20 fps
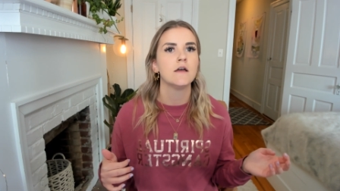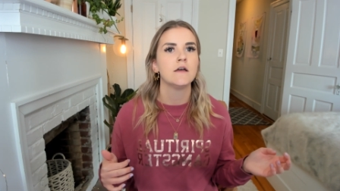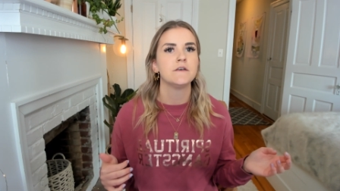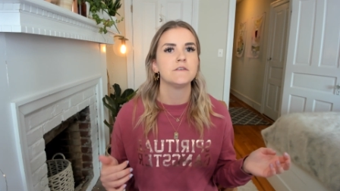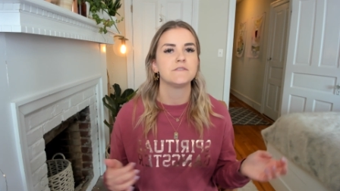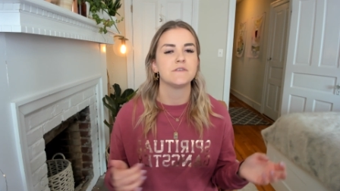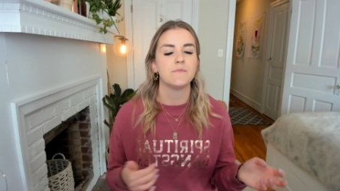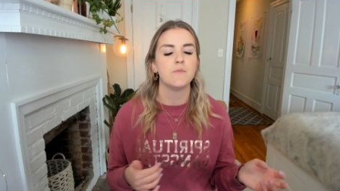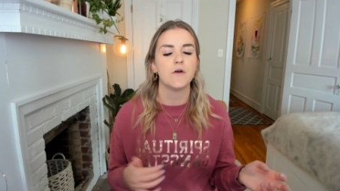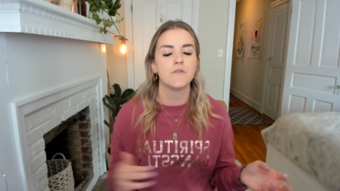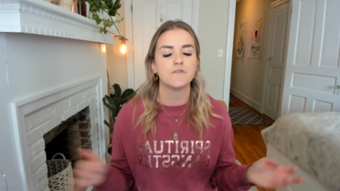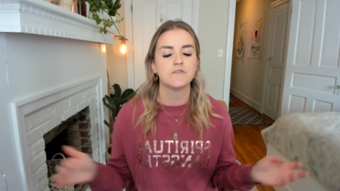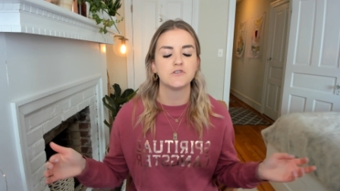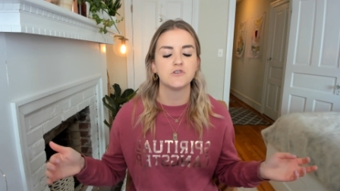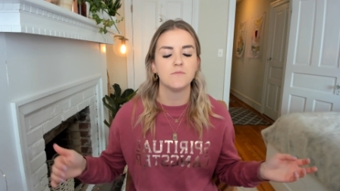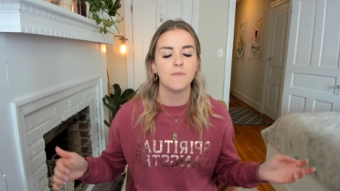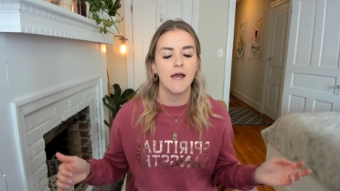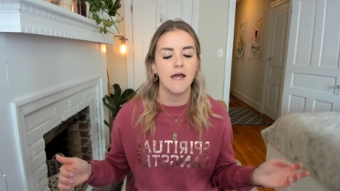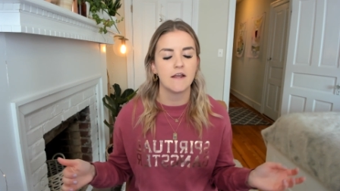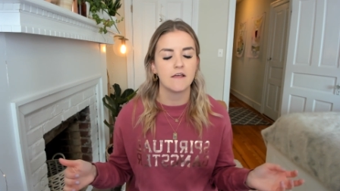some other
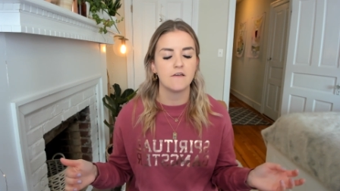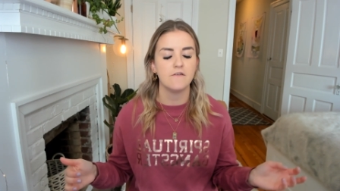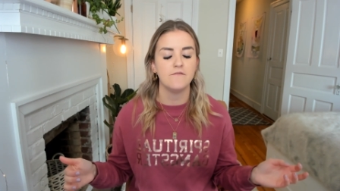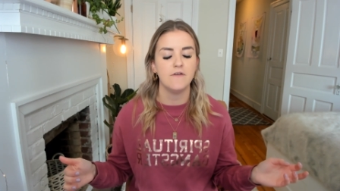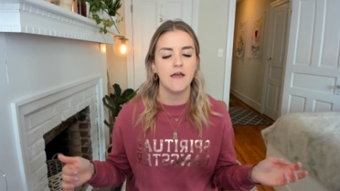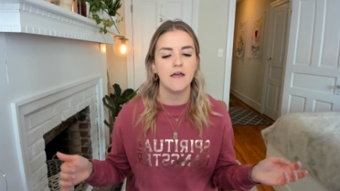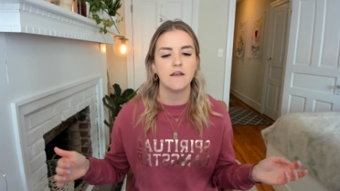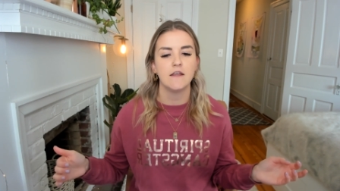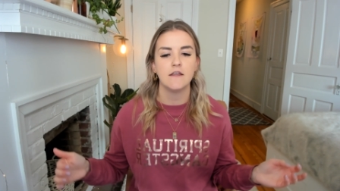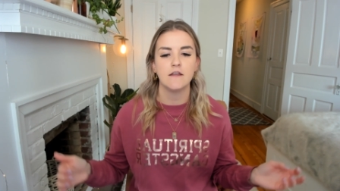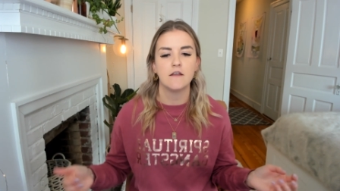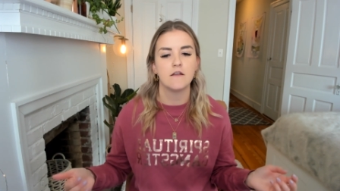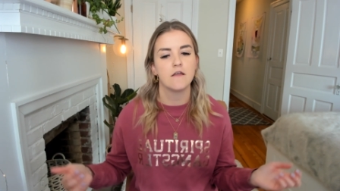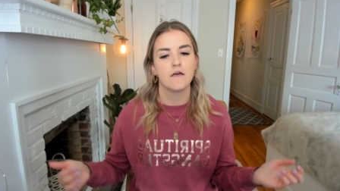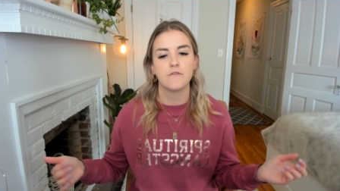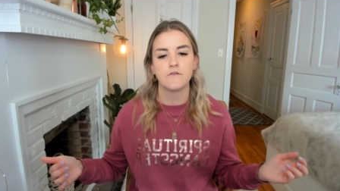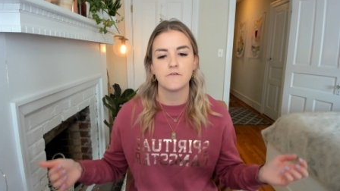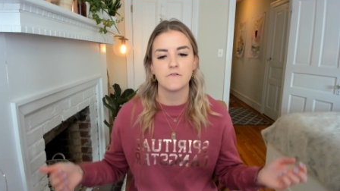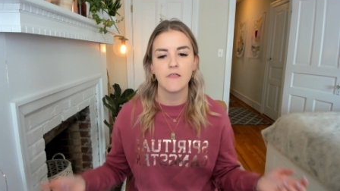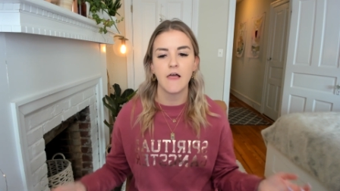traumatic event in
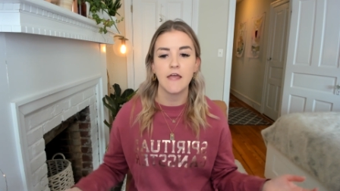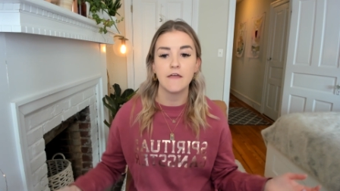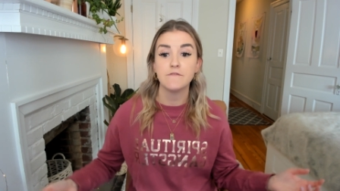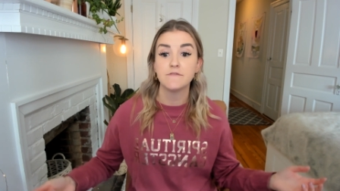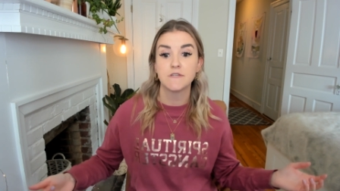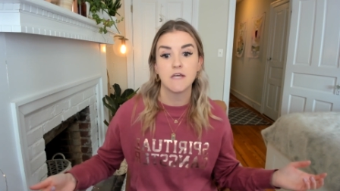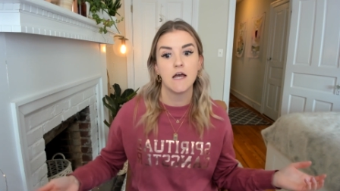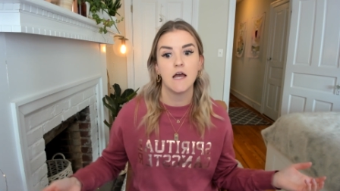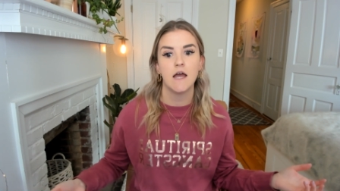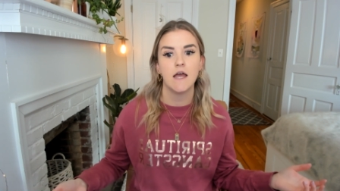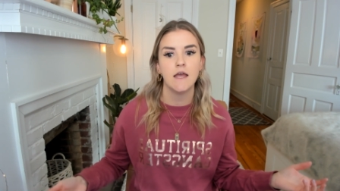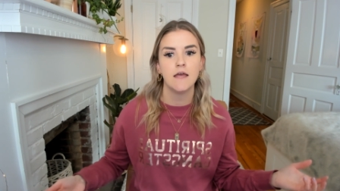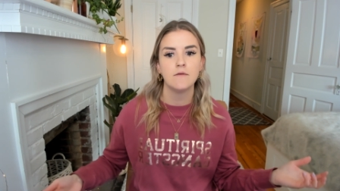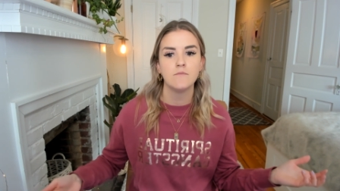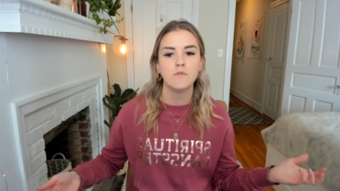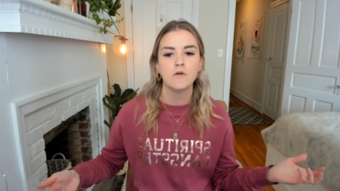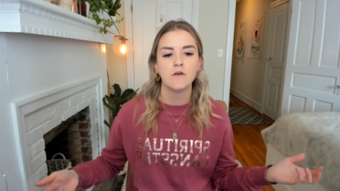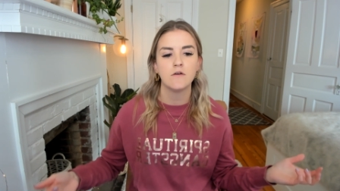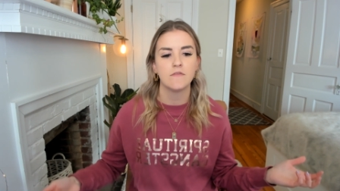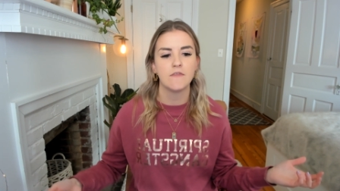another
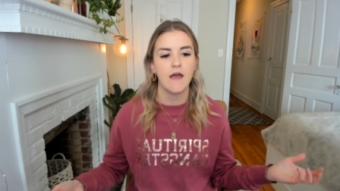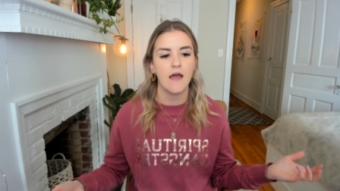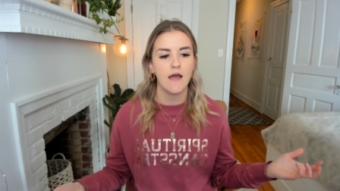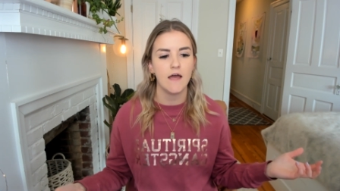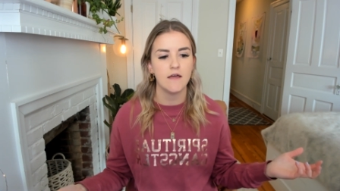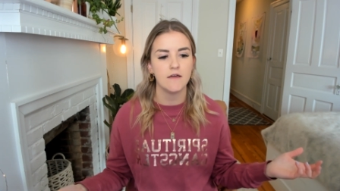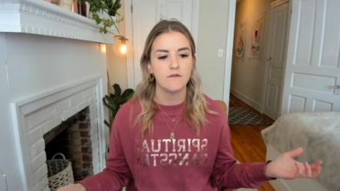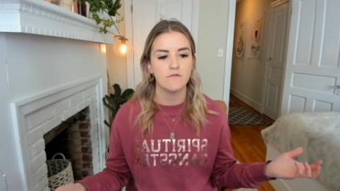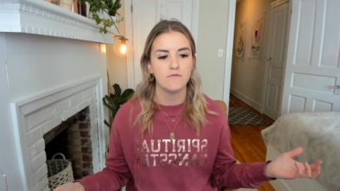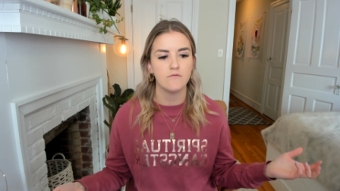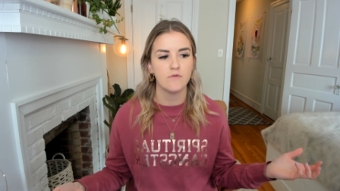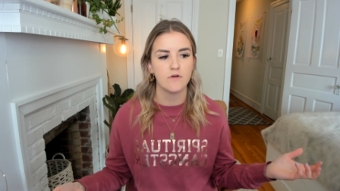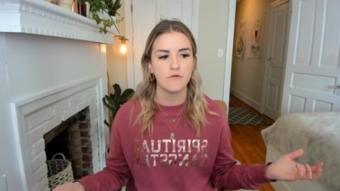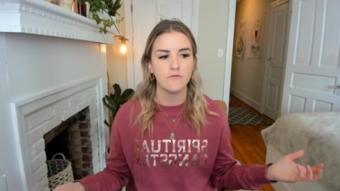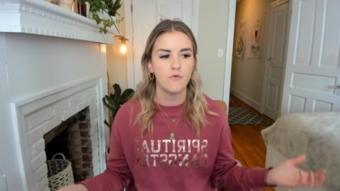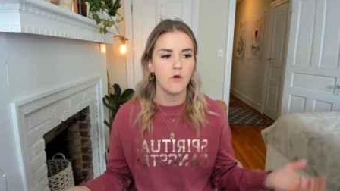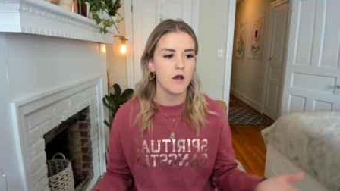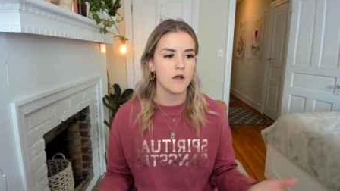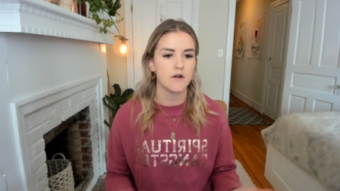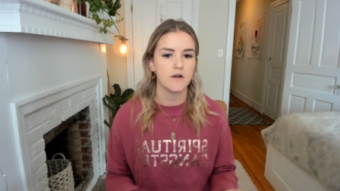lifetime that where
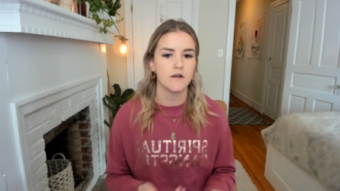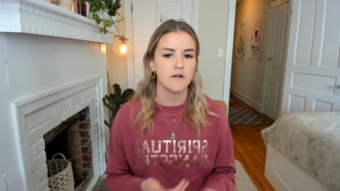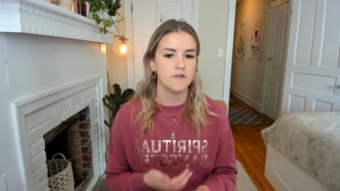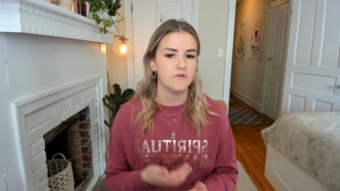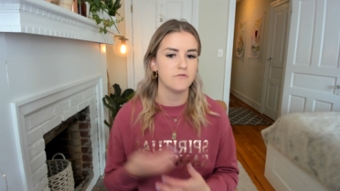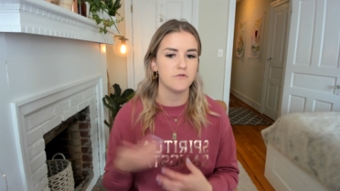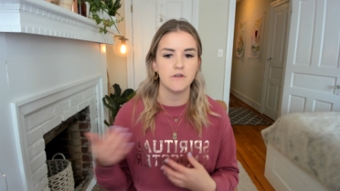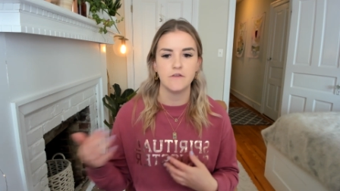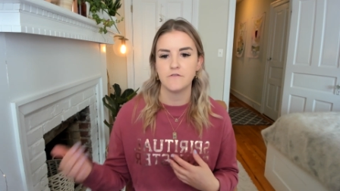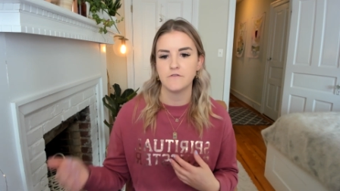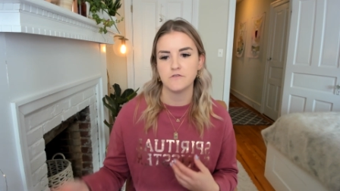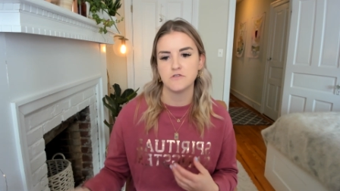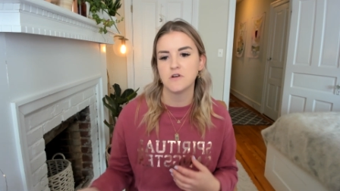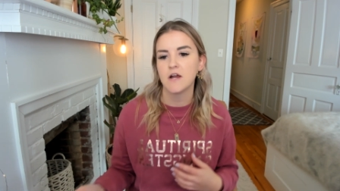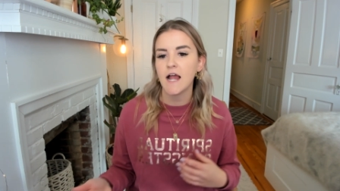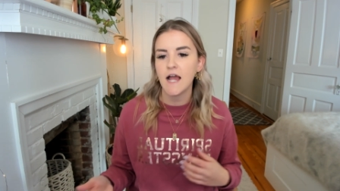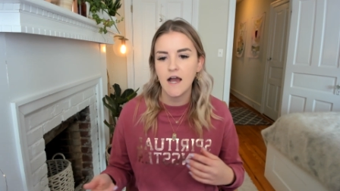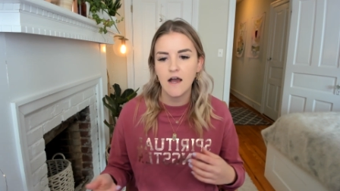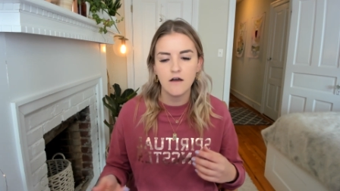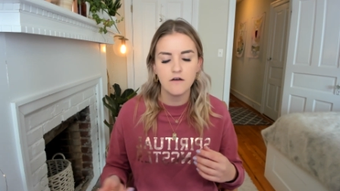water you were either
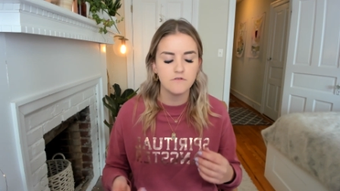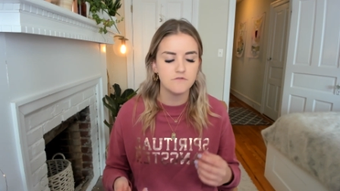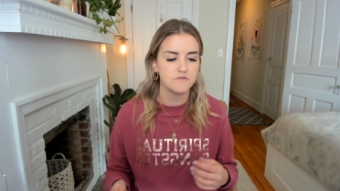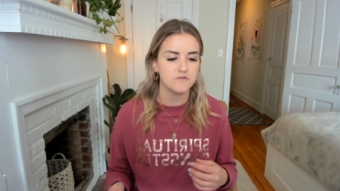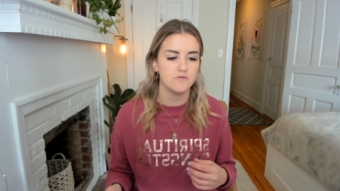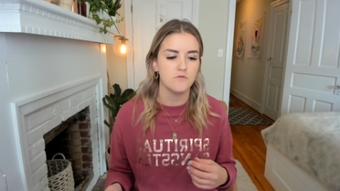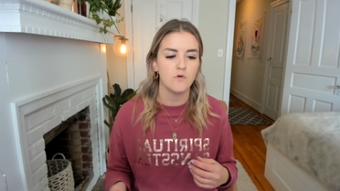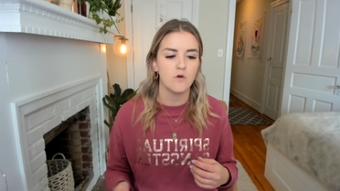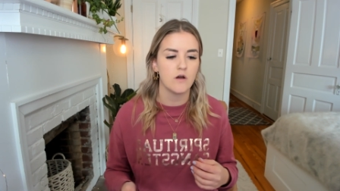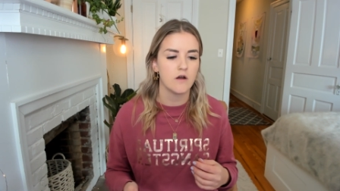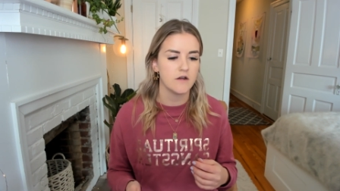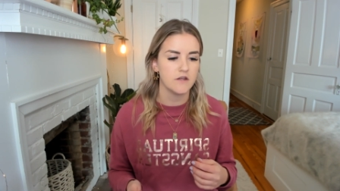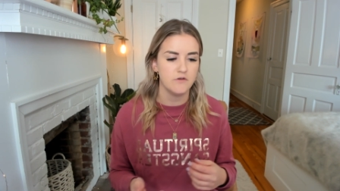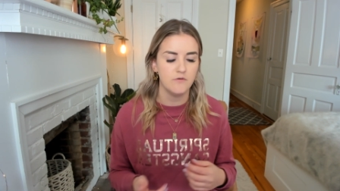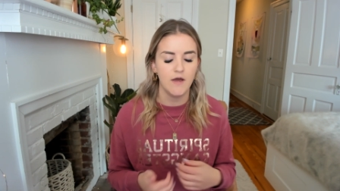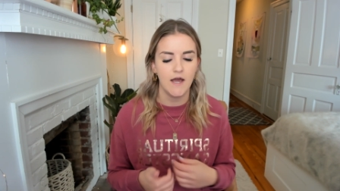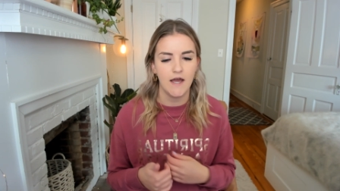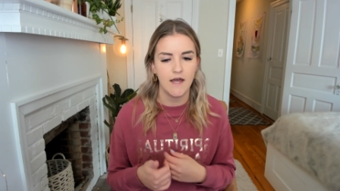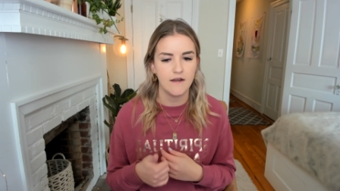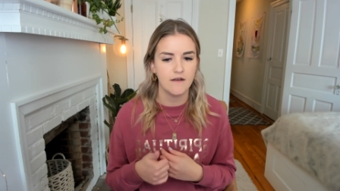drowned or you
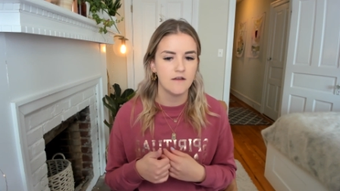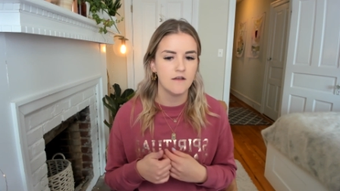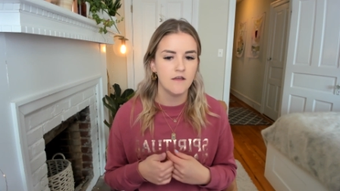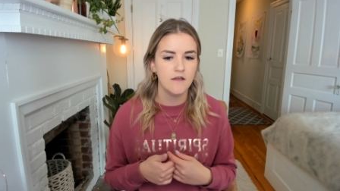had